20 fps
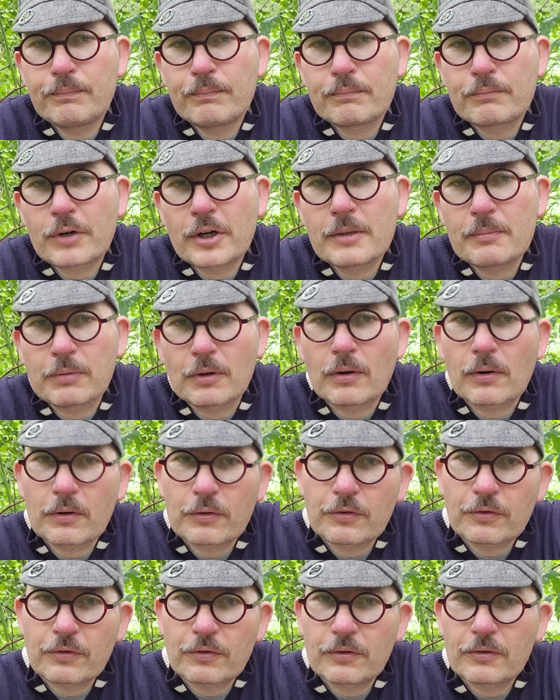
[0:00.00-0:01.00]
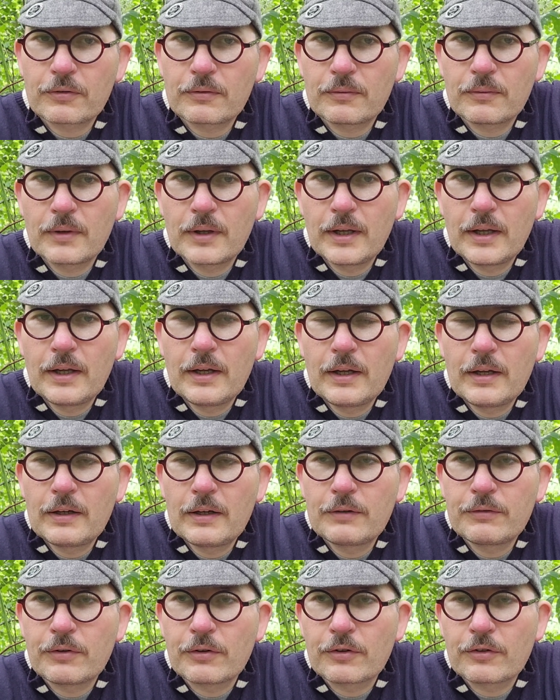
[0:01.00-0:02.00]
brake blocks
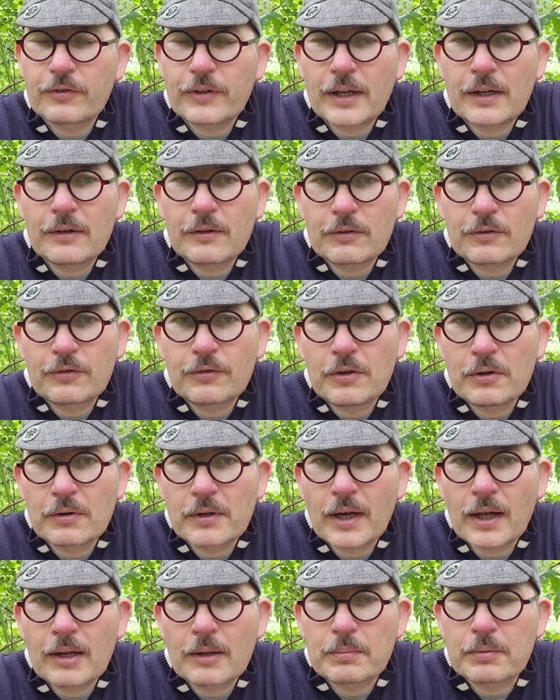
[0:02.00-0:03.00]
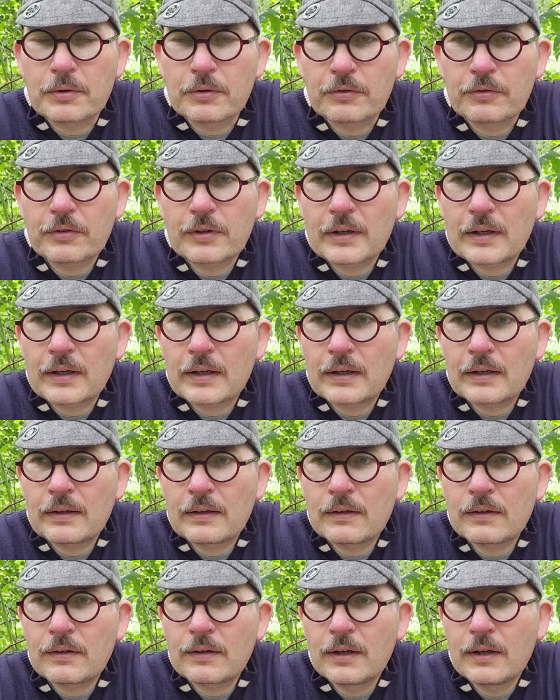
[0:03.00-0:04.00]
for the standard steel calipers,
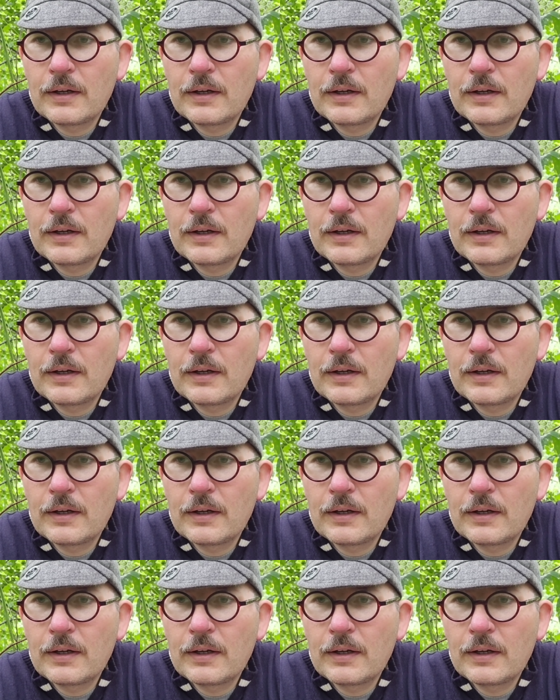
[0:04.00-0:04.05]
and